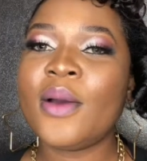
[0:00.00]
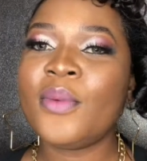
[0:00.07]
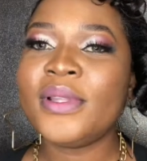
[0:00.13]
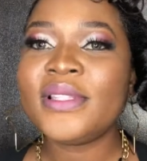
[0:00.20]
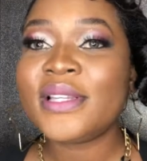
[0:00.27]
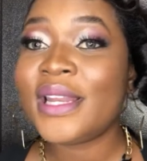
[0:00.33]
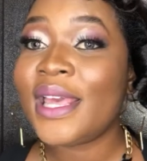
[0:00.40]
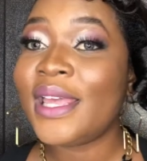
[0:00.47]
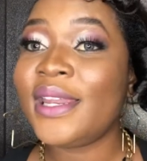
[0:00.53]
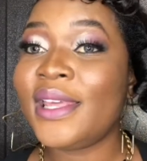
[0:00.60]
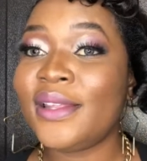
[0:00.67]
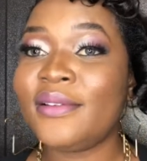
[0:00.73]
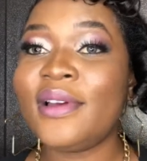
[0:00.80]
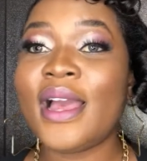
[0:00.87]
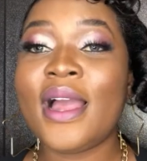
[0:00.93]
I went to learn
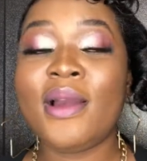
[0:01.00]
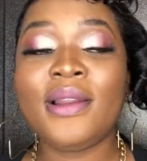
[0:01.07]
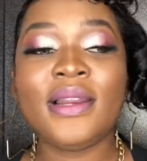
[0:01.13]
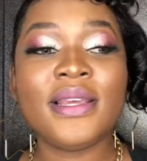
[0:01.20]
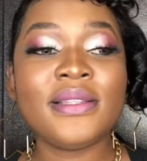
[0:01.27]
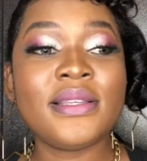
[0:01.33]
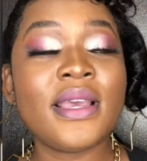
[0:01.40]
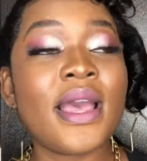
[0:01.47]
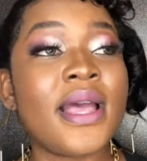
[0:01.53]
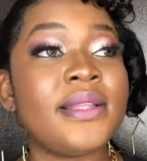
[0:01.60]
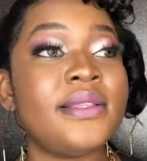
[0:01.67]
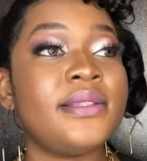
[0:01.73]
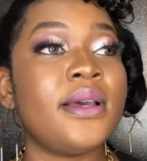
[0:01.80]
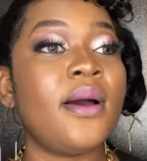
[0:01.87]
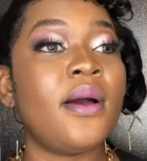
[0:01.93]
it. I learned it
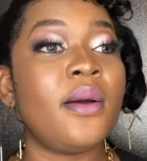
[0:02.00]
at